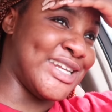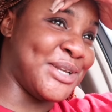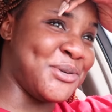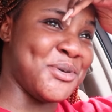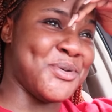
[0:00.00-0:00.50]
I
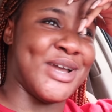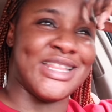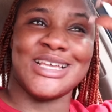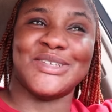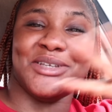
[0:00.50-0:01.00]
don't know. I
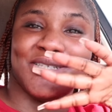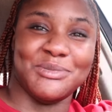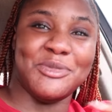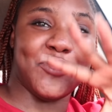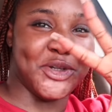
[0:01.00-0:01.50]
thought that you'll
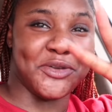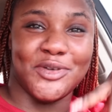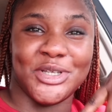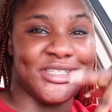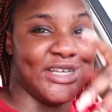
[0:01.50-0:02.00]
see me
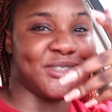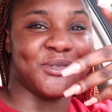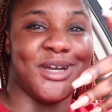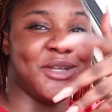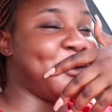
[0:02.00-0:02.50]
vlogging. You guys
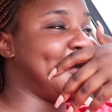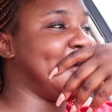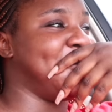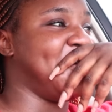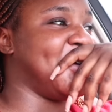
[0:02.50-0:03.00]
know I
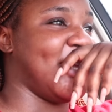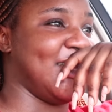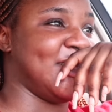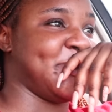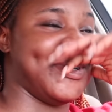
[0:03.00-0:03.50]
normally don't vlog
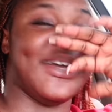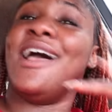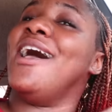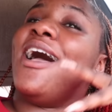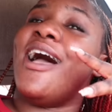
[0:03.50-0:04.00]
like this, but
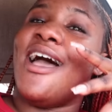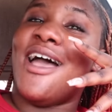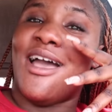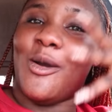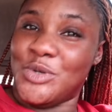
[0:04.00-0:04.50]

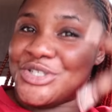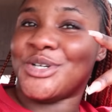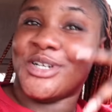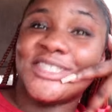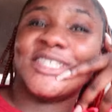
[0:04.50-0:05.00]
we
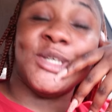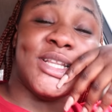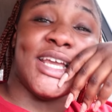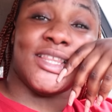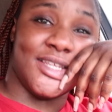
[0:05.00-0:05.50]
should continue
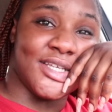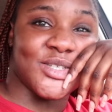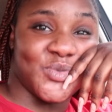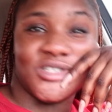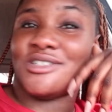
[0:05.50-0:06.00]
like
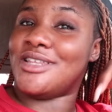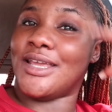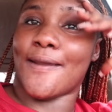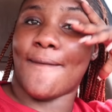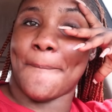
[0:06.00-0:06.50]
this. What do you think?